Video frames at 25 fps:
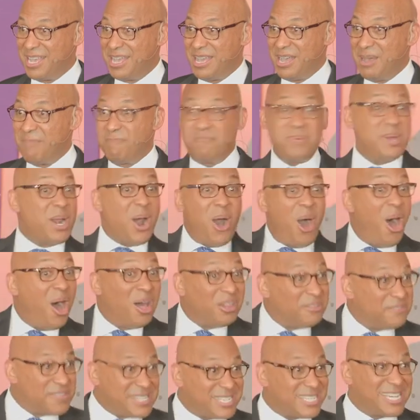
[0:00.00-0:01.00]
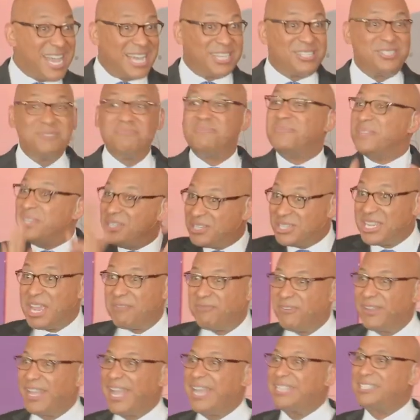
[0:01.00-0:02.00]
But all of a sudden, she
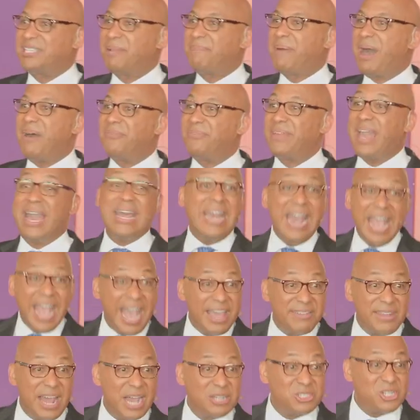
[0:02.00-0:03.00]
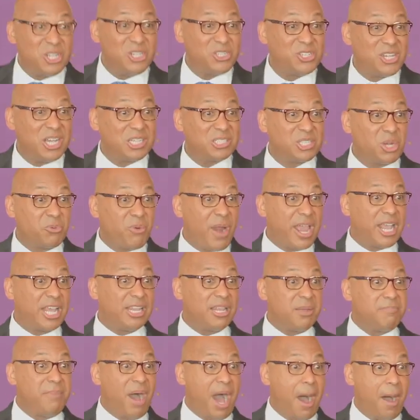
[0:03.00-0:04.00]
forgets about that, and now she's just a regular
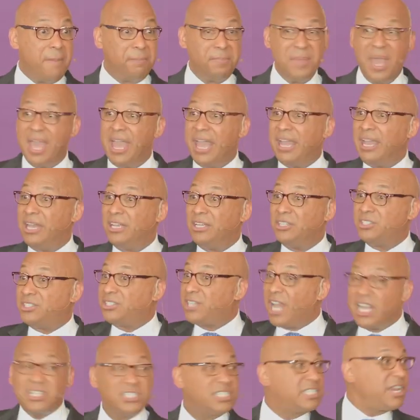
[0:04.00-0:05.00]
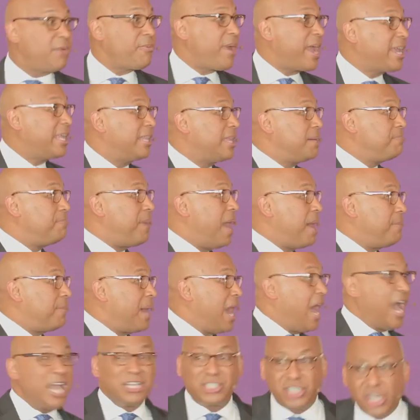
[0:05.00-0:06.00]
mom, just a regular mama.
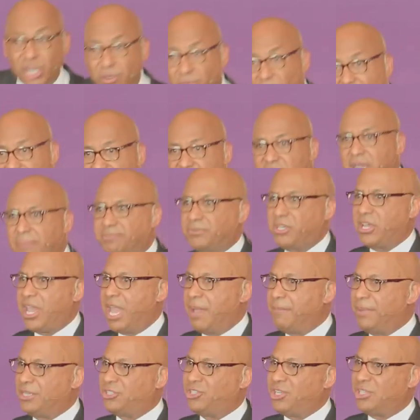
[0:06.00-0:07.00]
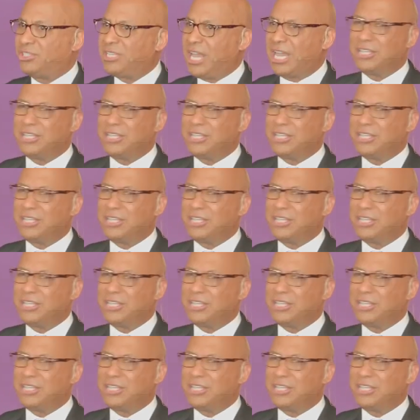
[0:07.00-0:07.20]
And she runs up to him and she says,